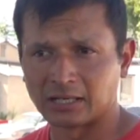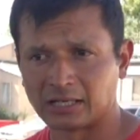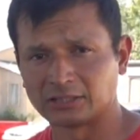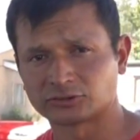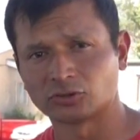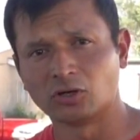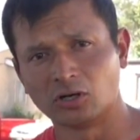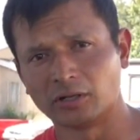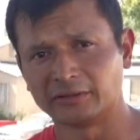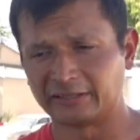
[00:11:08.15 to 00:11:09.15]
Uh,
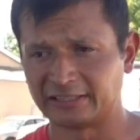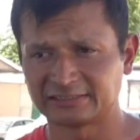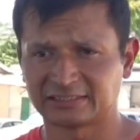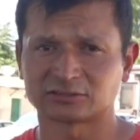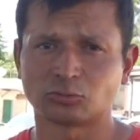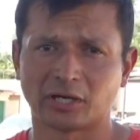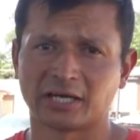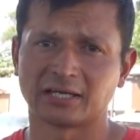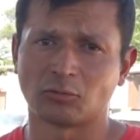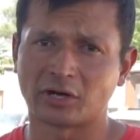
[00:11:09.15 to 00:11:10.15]
so the easiest
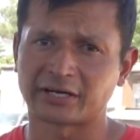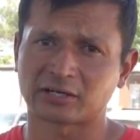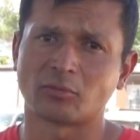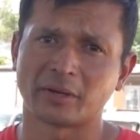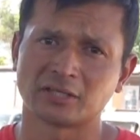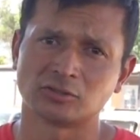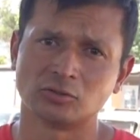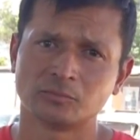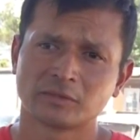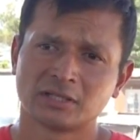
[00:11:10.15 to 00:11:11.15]
way, what I recommend
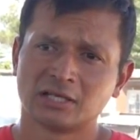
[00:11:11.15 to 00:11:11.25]
you,